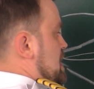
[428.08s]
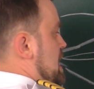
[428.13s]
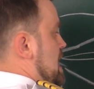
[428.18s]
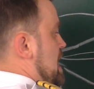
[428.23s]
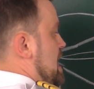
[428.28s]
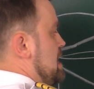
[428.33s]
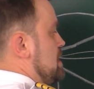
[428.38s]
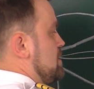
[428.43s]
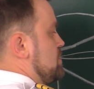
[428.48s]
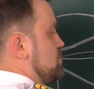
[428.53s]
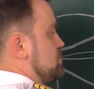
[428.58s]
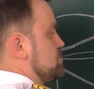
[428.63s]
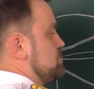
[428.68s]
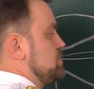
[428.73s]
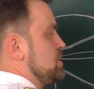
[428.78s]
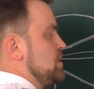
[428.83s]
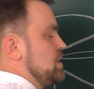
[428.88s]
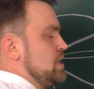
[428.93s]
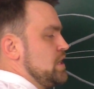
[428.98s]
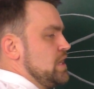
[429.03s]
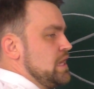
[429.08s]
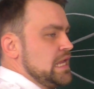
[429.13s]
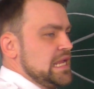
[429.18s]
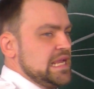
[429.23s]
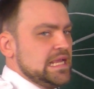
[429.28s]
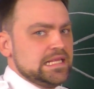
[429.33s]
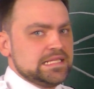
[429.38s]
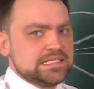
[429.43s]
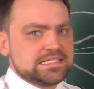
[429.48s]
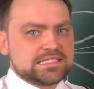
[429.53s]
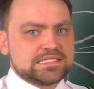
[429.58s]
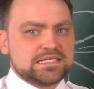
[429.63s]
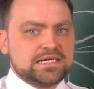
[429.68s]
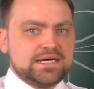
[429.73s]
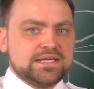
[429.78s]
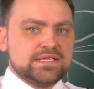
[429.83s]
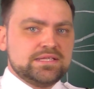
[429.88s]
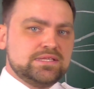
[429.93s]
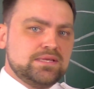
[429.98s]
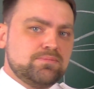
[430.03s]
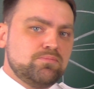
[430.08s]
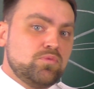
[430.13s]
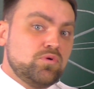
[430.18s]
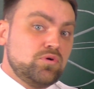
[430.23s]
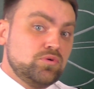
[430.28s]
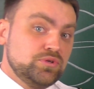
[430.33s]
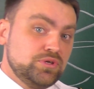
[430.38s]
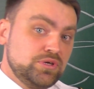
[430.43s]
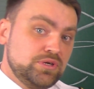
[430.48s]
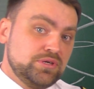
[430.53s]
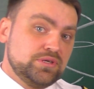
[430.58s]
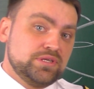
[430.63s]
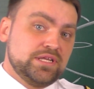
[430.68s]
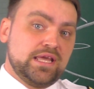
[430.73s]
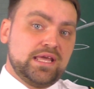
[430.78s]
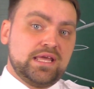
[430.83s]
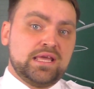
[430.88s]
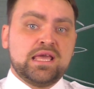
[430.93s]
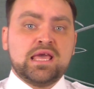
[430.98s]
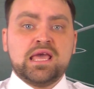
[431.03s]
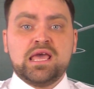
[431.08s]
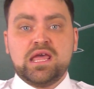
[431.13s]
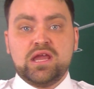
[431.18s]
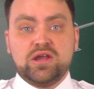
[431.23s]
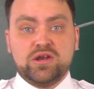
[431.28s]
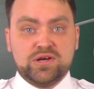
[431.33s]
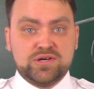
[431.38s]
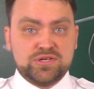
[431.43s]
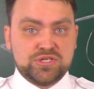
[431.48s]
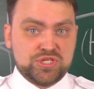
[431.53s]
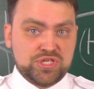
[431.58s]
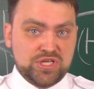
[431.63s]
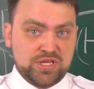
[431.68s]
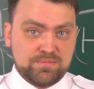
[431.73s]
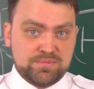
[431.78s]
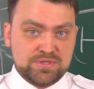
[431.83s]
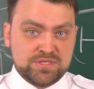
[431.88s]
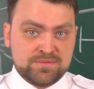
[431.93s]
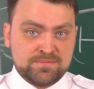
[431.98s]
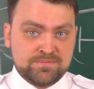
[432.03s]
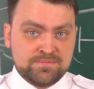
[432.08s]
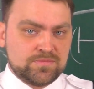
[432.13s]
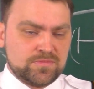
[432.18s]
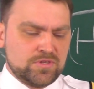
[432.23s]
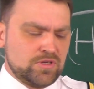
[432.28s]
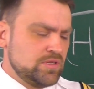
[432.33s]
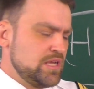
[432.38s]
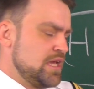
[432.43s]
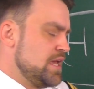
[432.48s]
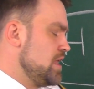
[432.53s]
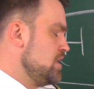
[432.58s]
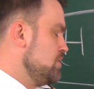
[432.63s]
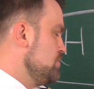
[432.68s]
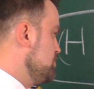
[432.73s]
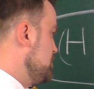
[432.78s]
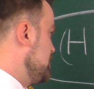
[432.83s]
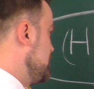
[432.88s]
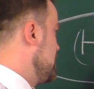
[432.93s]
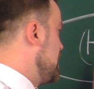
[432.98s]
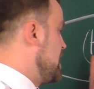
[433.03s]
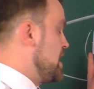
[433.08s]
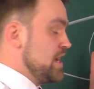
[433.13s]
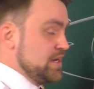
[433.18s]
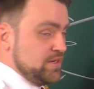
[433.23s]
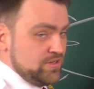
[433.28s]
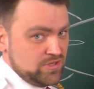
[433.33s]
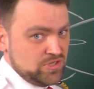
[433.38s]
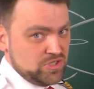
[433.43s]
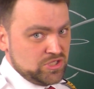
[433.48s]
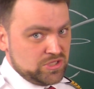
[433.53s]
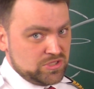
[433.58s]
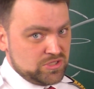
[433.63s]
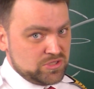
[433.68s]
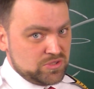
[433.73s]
helium inside the modern day airships. Not helium, but hydrogen,